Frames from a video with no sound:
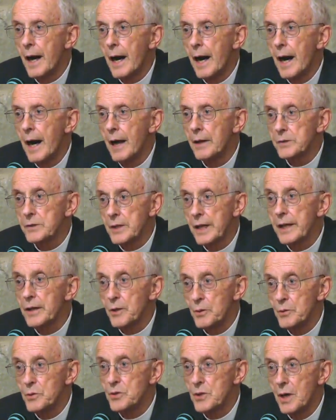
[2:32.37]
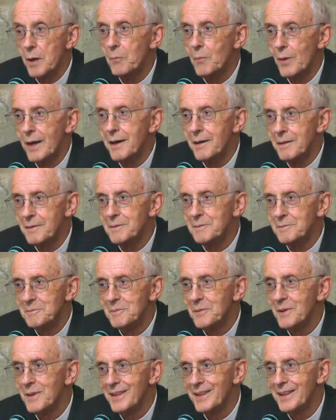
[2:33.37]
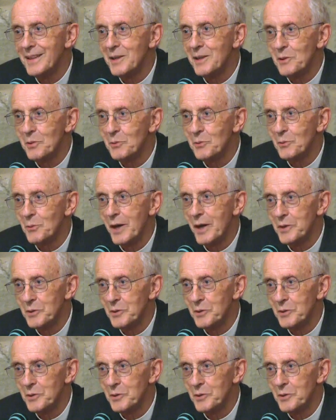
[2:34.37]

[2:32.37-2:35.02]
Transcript: "I'll take you somewhere where